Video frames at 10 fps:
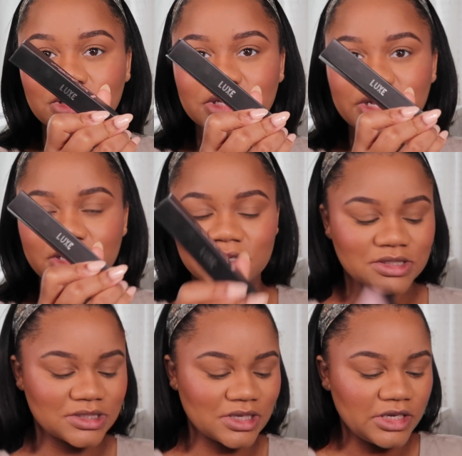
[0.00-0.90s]

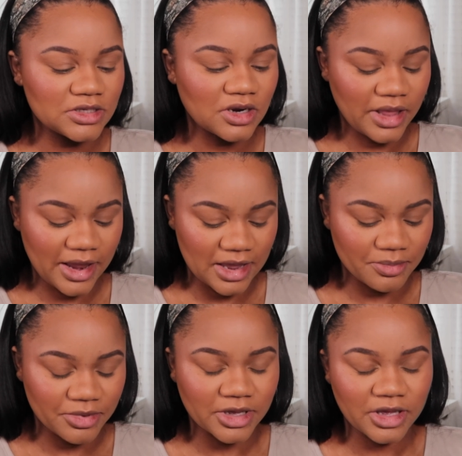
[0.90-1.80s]
Luxe. These are like
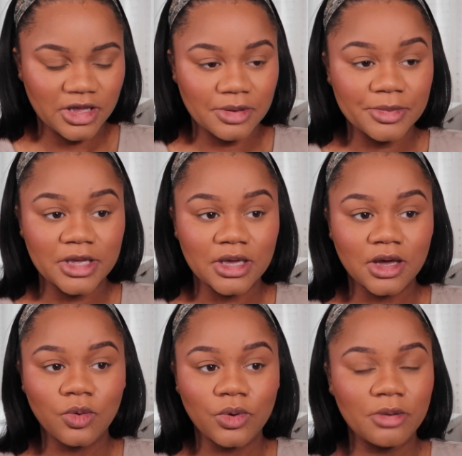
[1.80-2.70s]
becoming
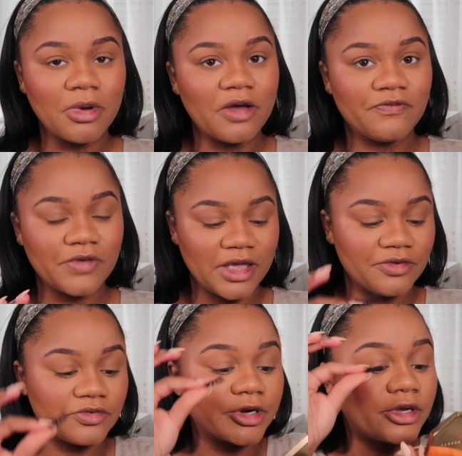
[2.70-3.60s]
one of my
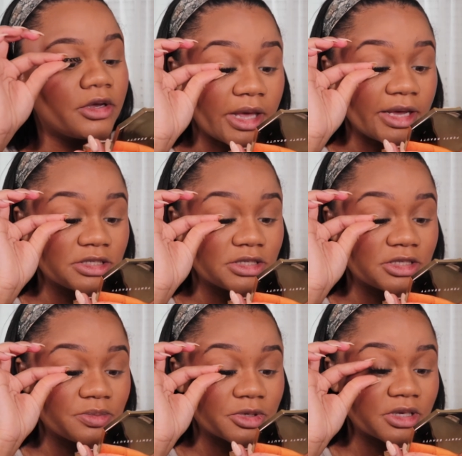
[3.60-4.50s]
favorite
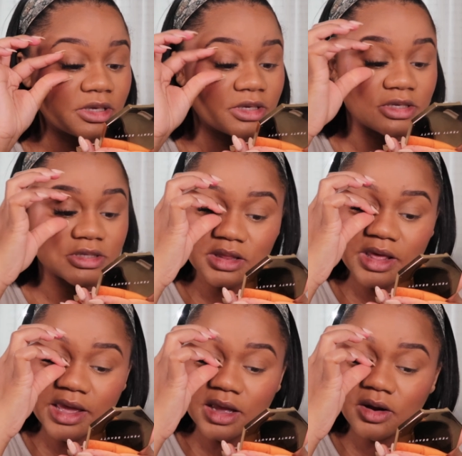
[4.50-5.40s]
lashes, because
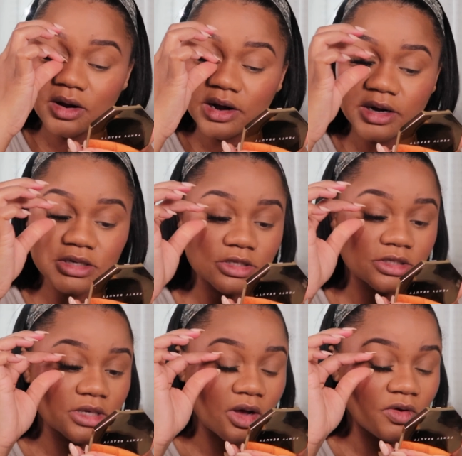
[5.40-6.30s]
they are
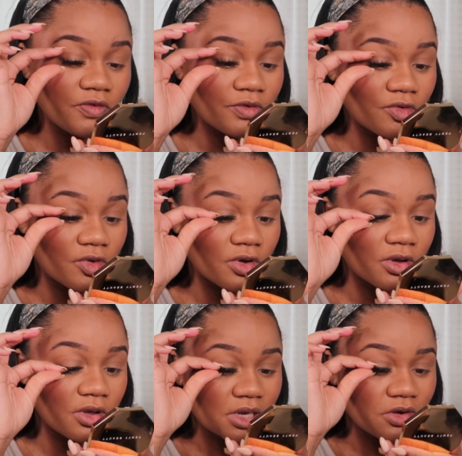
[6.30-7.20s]
so
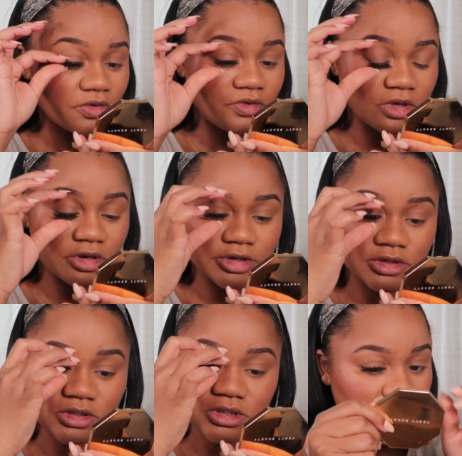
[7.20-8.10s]
full, so
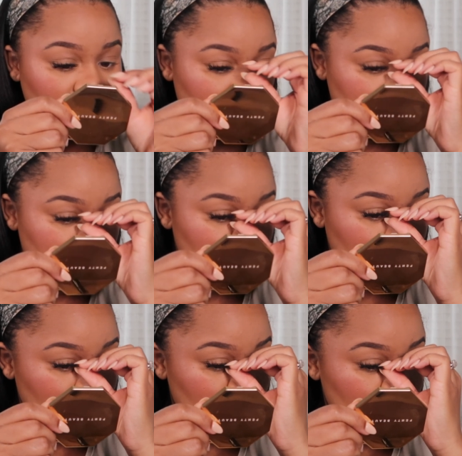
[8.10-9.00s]
fierce, and it just
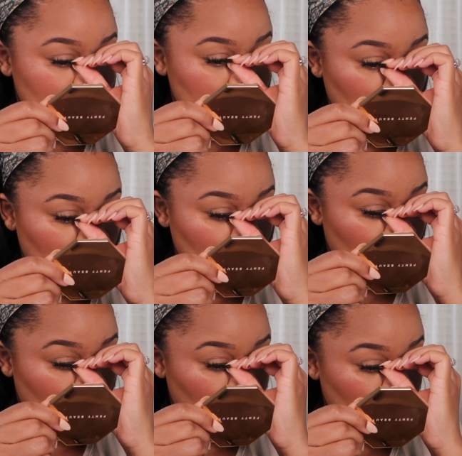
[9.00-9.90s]
looks
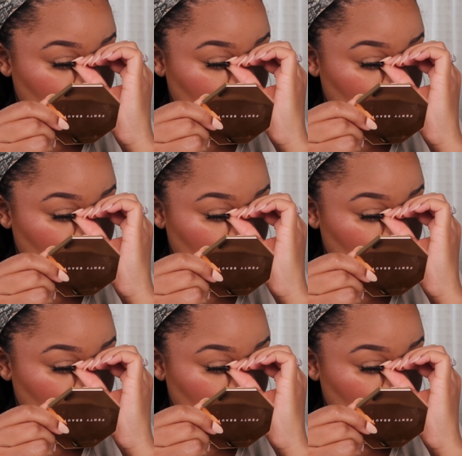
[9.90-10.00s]
so